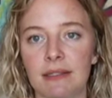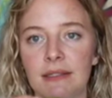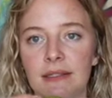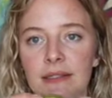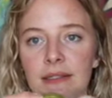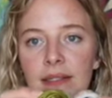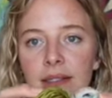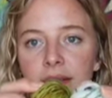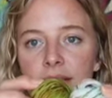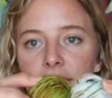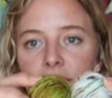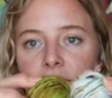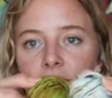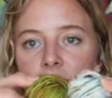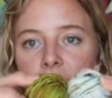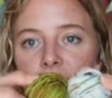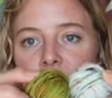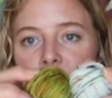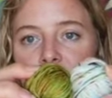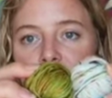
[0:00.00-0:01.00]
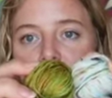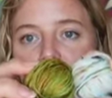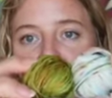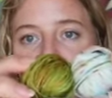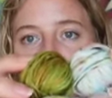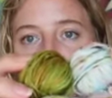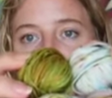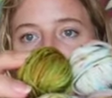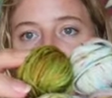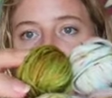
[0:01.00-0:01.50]
See, like little minis would
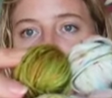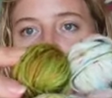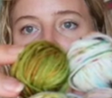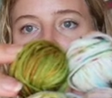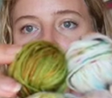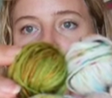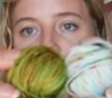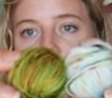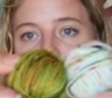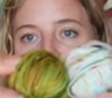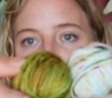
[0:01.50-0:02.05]
show up,